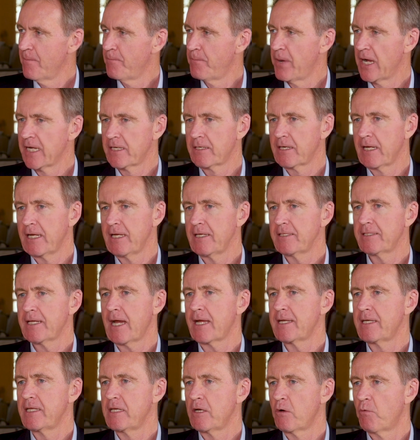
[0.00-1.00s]
But his
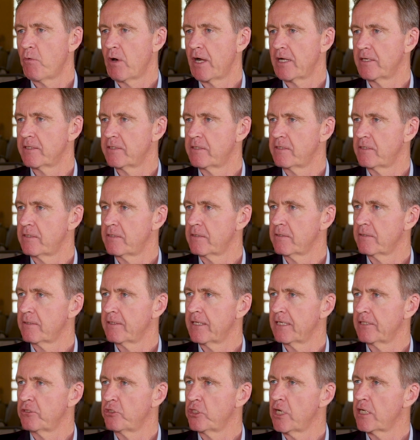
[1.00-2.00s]
idea was
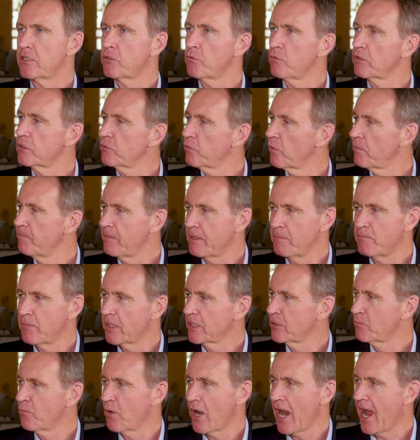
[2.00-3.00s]
that Jesuits would be
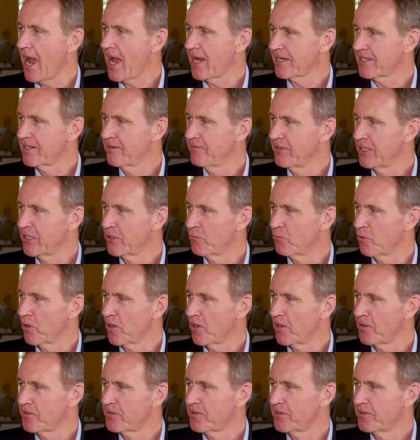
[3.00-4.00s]
much more active in the
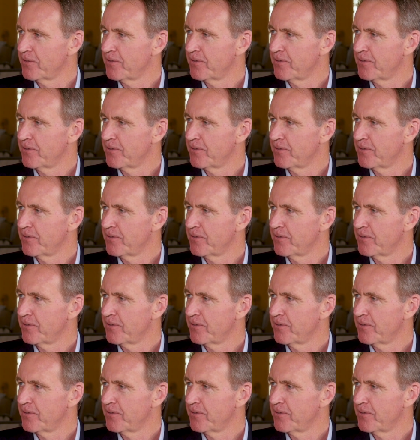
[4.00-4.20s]
world.